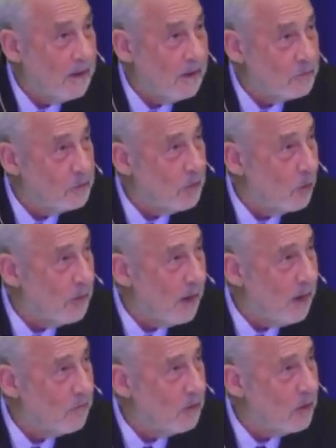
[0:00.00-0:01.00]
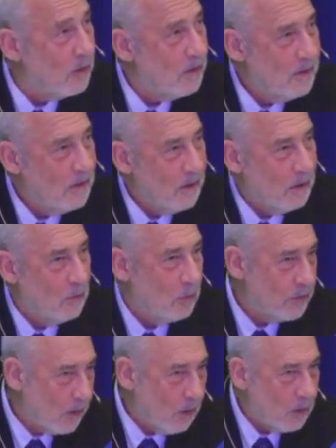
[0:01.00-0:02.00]
if you don't have a, uh,
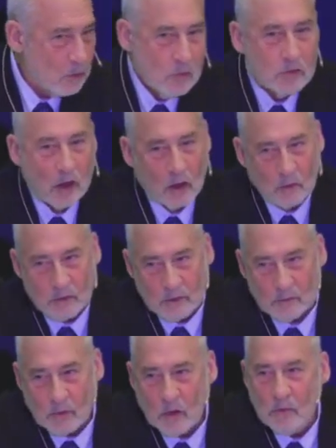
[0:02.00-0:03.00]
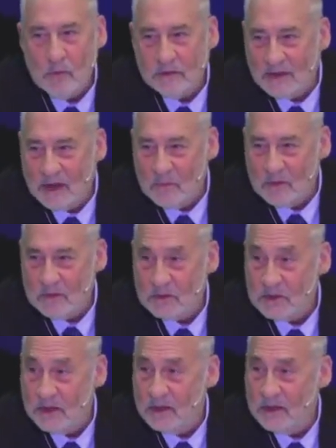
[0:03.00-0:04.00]
what they call it, a hukou, a permit to come in the
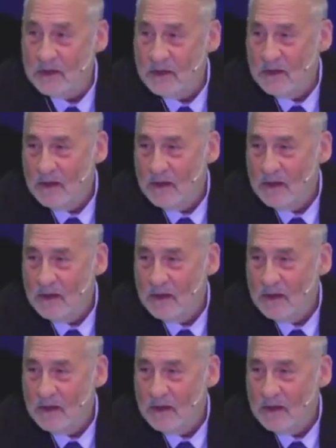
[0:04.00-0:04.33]
city,